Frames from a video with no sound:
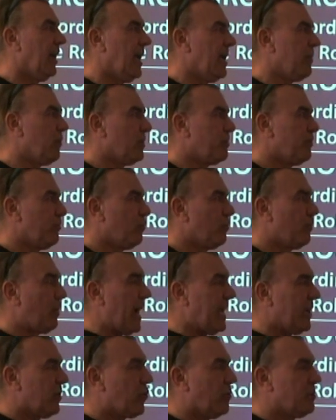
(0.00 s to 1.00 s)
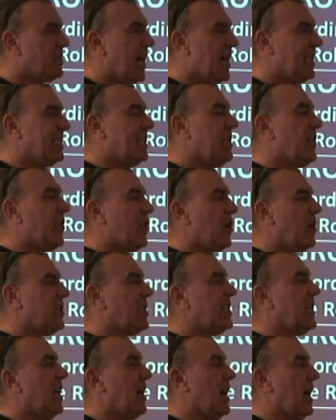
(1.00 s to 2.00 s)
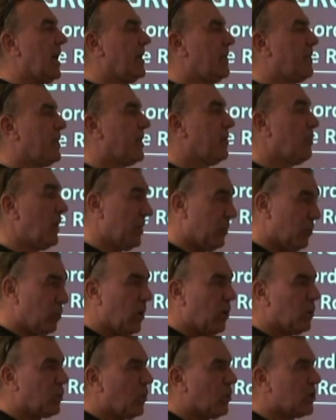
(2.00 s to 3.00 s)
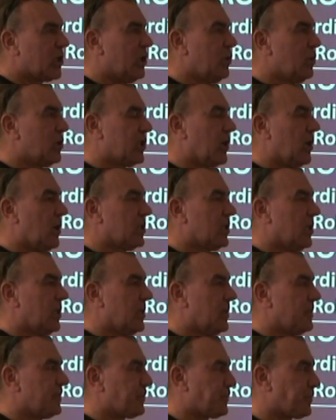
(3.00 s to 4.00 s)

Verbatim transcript: It was bankrupt 1939 when World War II started.